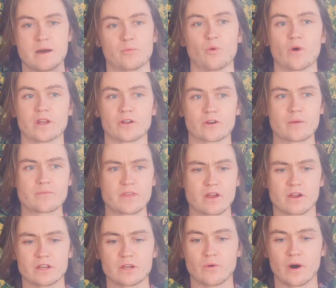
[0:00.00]
But when you're up
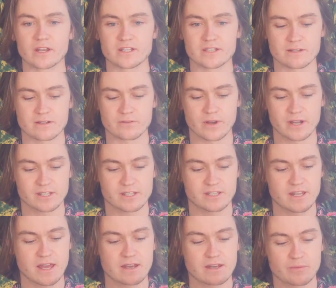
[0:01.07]
there and you want to
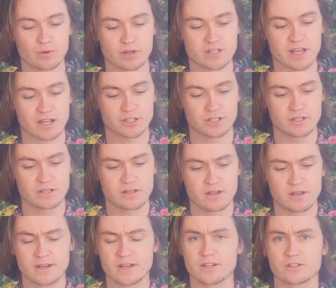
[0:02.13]
extend a protection
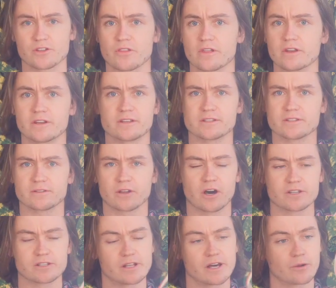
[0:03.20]
so that it doesn't
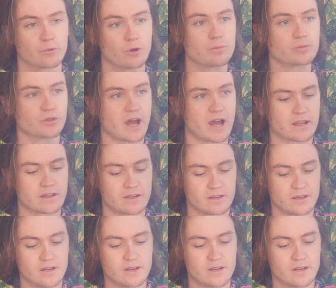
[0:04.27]
cause a lot of rope drag,